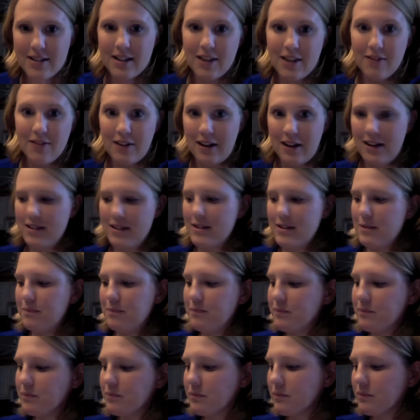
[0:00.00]
given us,
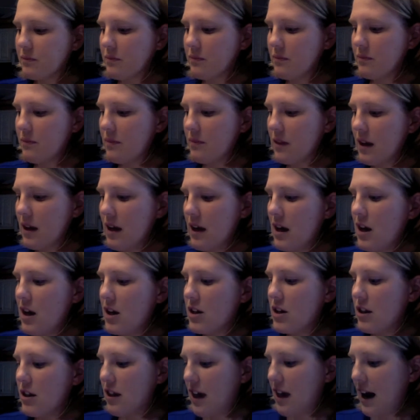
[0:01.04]

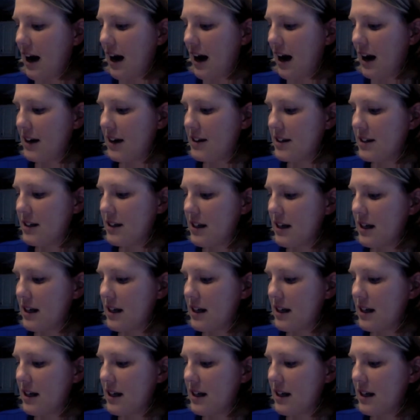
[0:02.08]
that